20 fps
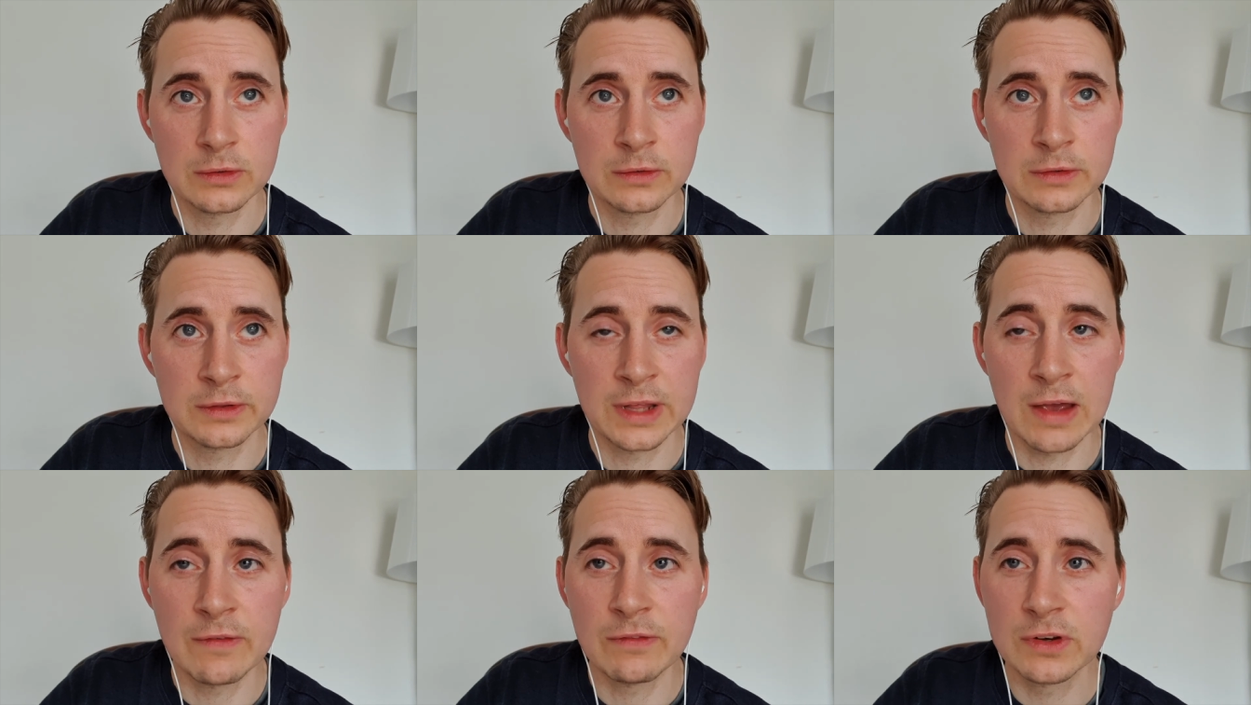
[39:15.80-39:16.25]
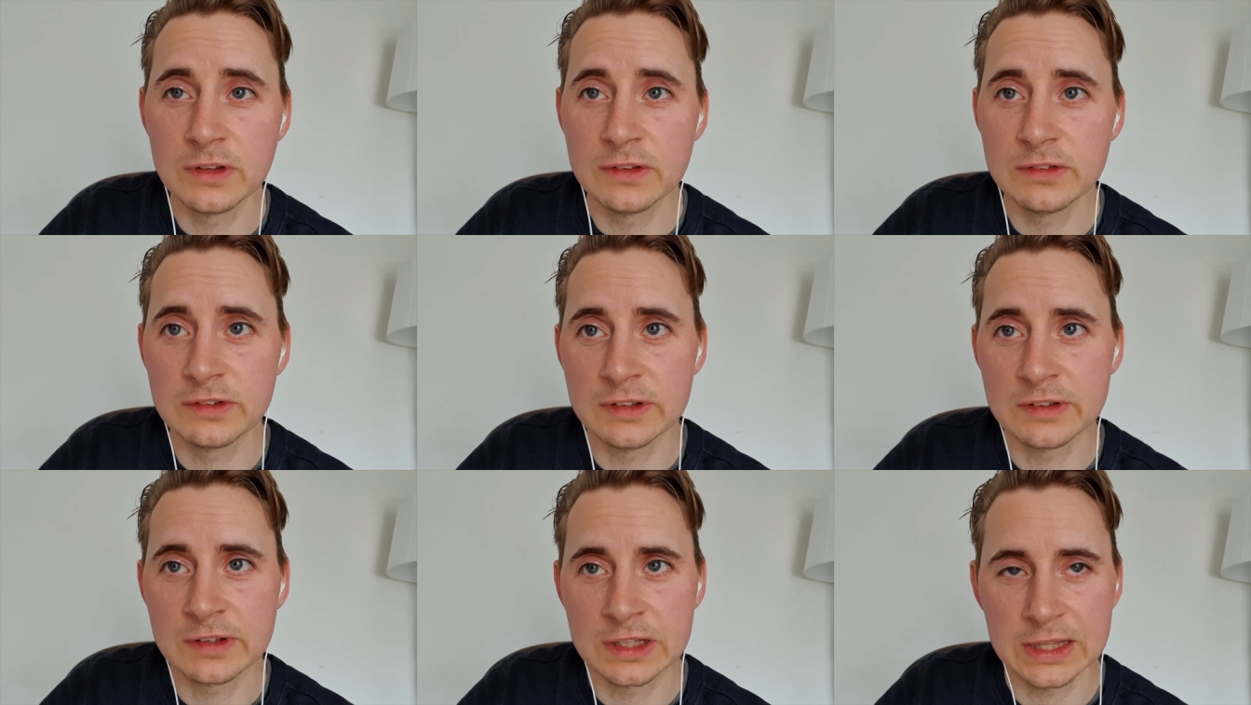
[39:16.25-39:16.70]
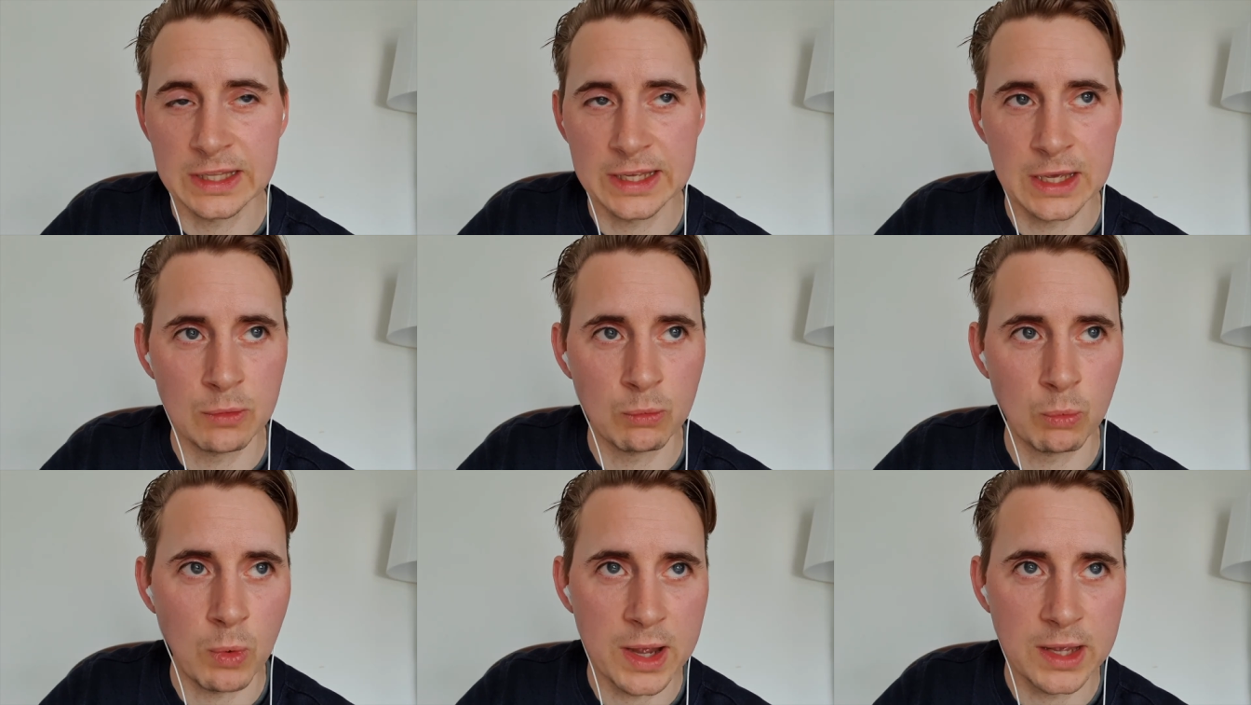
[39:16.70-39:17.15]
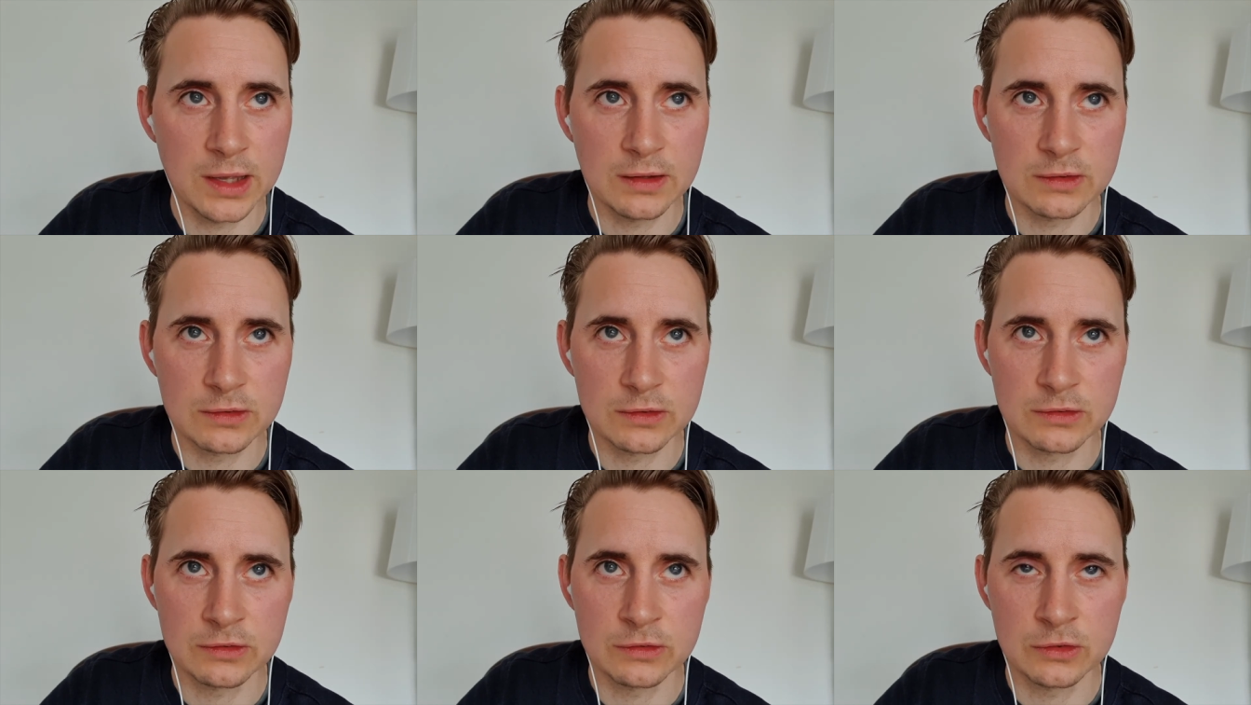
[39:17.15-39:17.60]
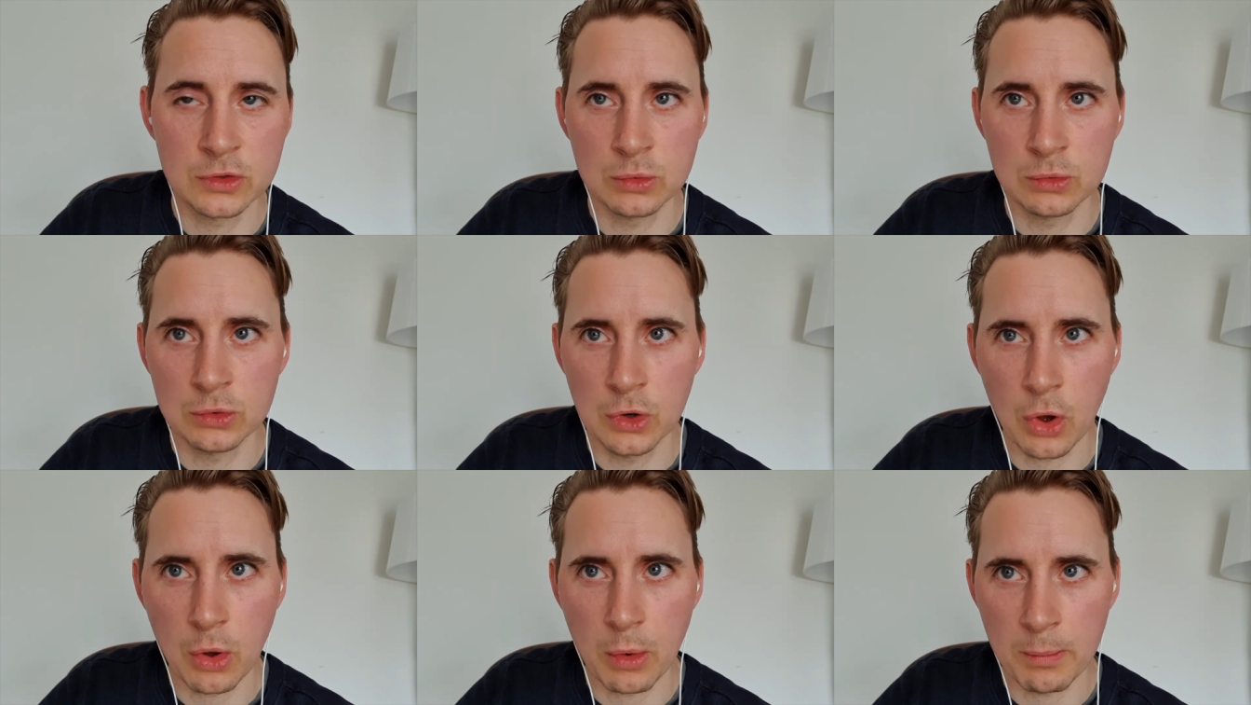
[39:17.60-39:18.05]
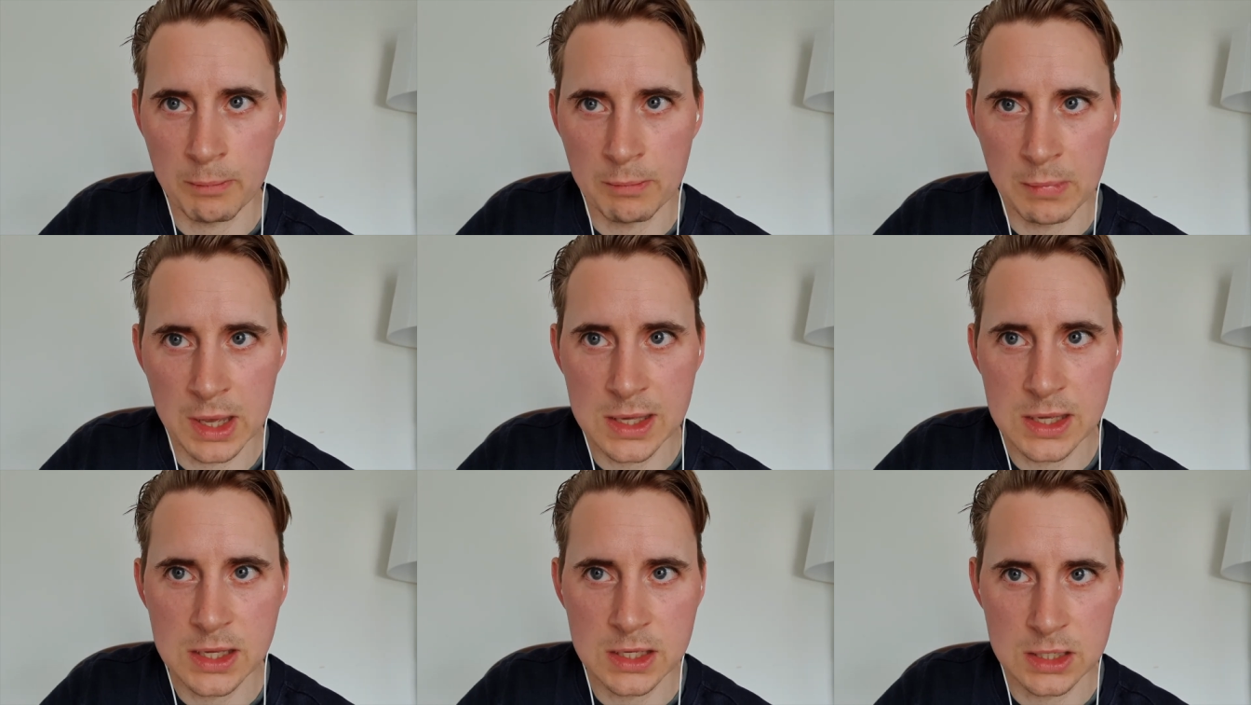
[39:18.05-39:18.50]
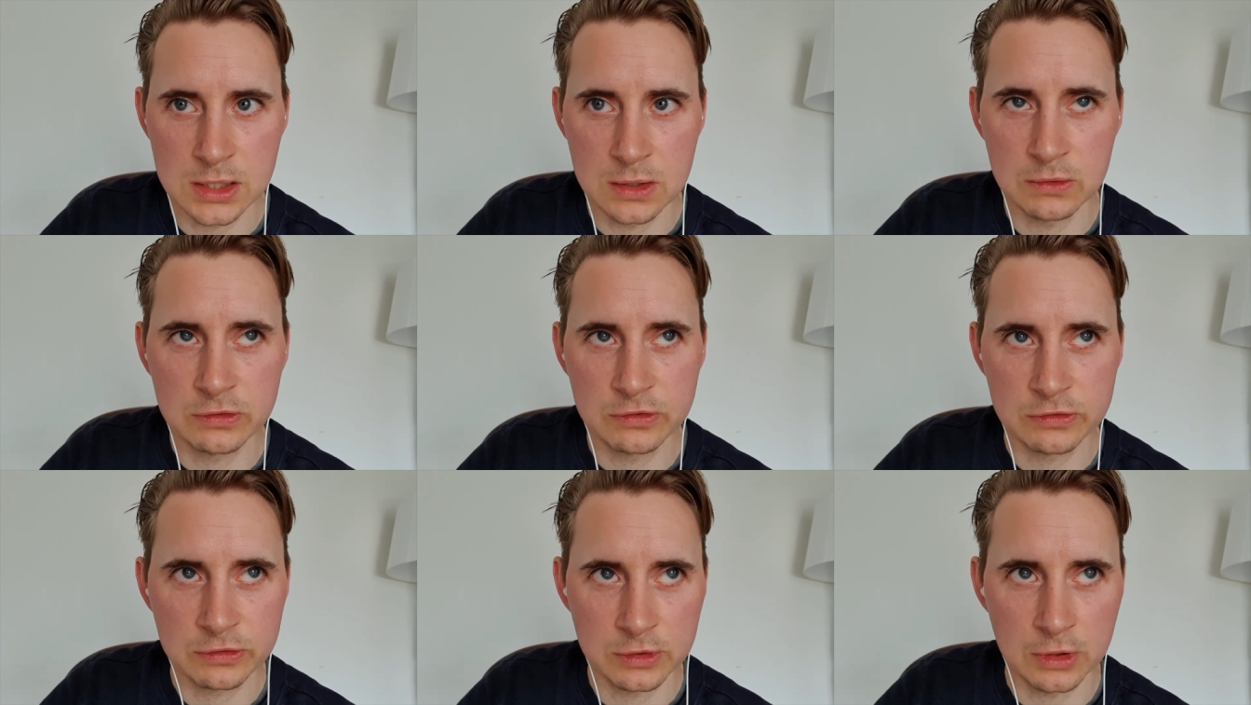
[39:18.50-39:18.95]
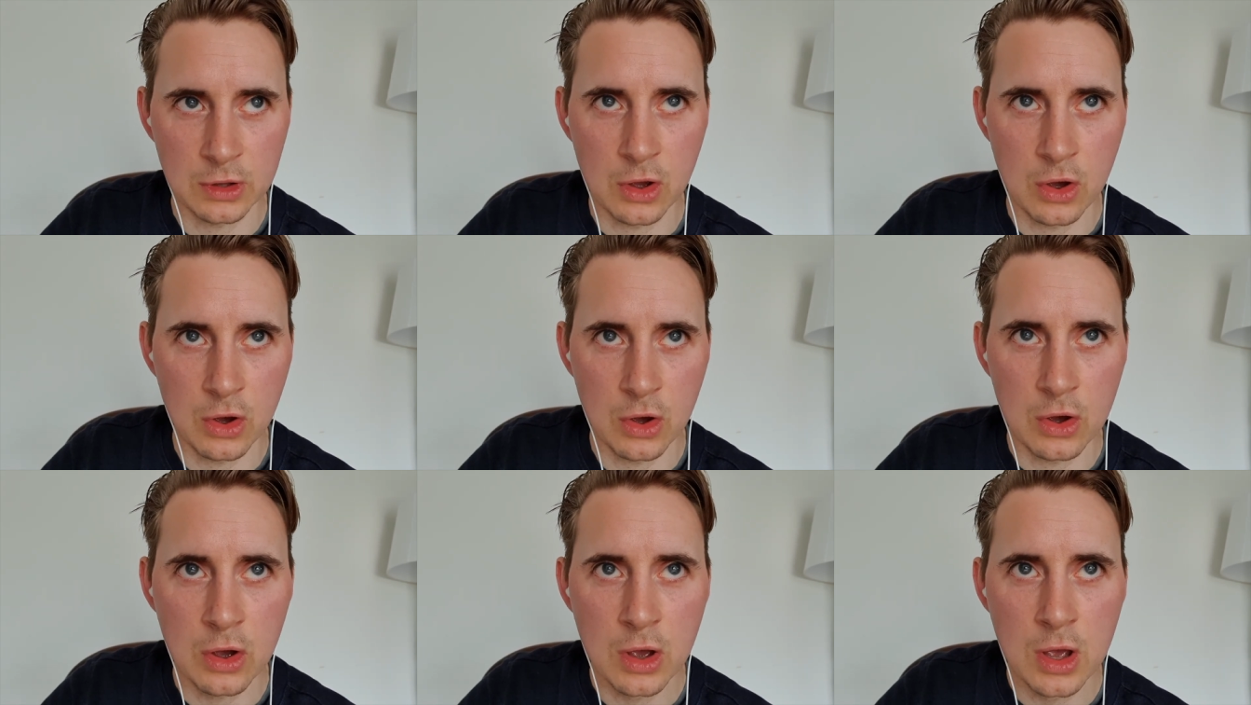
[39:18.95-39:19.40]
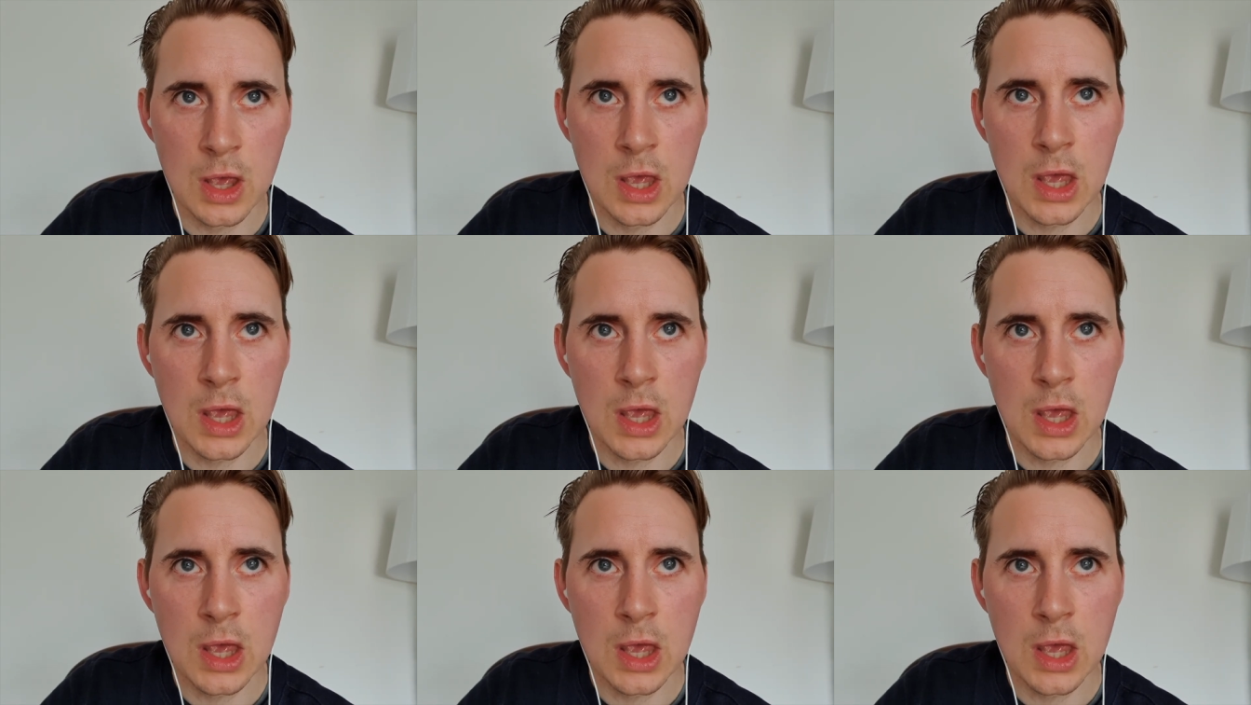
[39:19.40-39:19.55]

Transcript: the evidence is clear. Weights do not make you slow